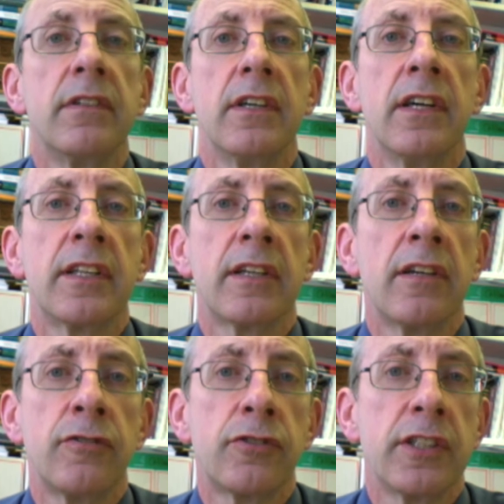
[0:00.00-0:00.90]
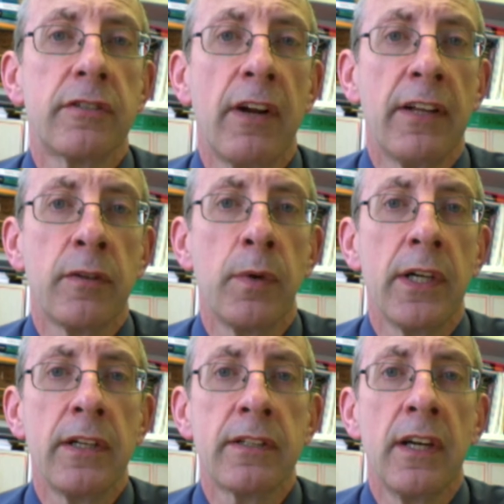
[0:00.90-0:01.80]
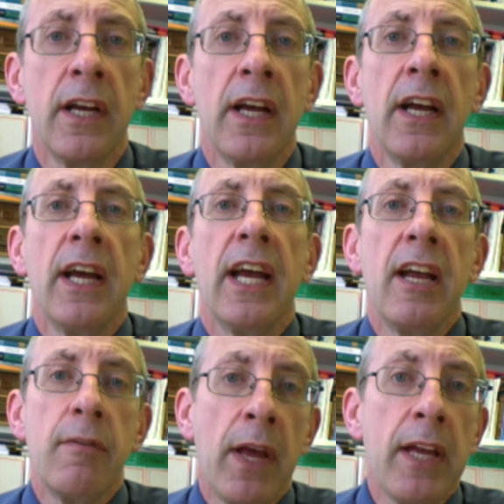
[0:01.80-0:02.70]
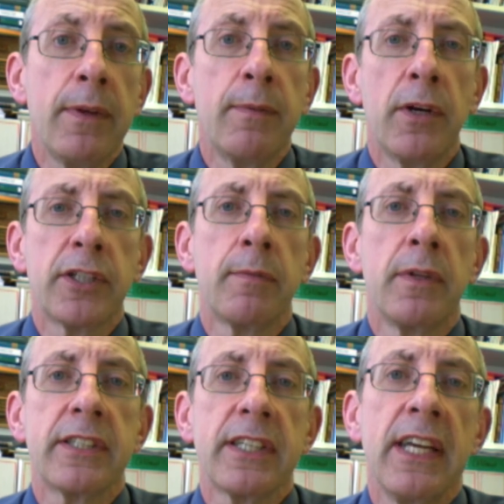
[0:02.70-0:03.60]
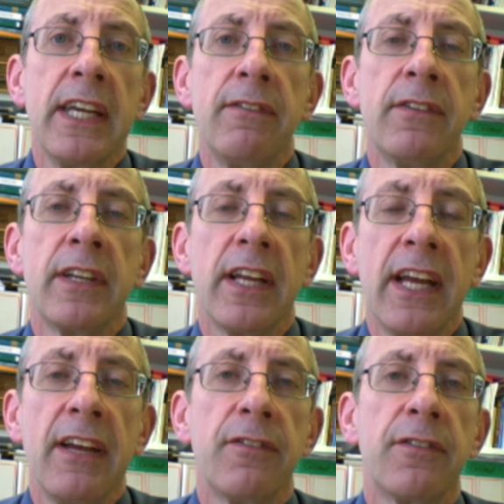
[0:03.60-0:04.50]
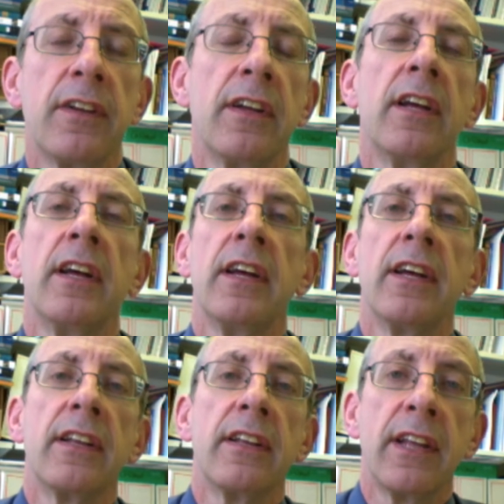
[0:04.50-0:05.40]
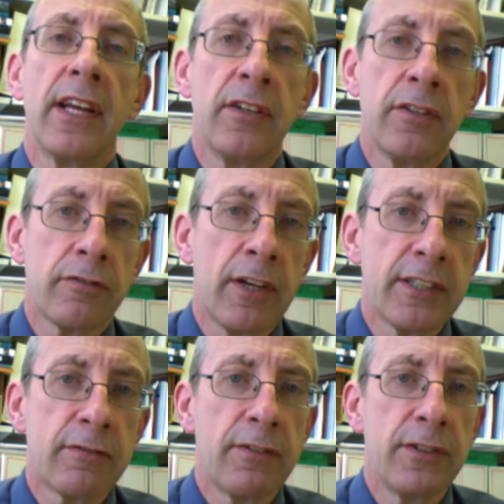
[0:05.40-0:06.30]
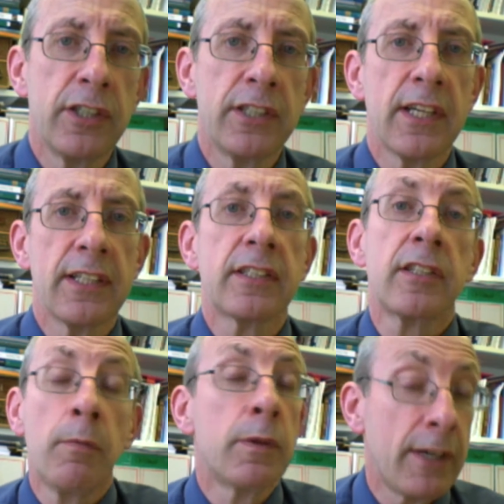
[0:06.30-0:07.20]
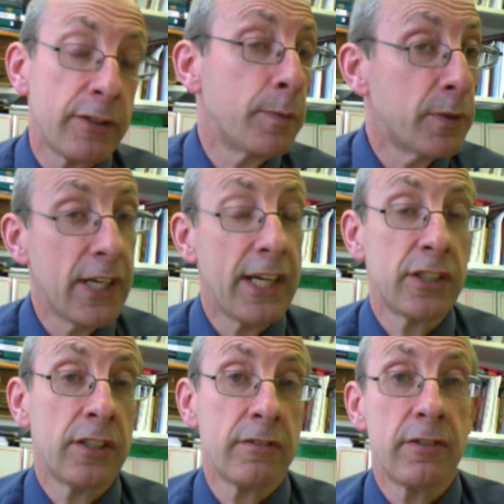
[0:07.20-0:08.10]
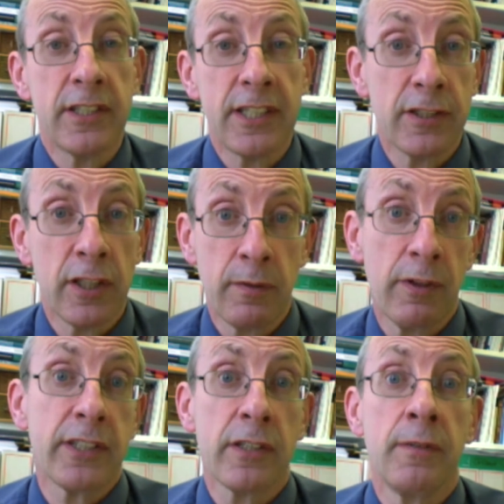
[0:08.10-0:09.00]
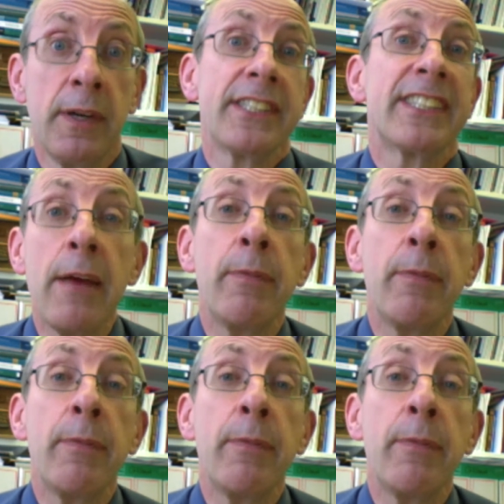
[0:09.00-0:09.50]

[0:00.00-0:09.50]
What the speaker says: other countries around the world, it may be possible that even if they are not granted refugee status, complementary protection under international human rights law might step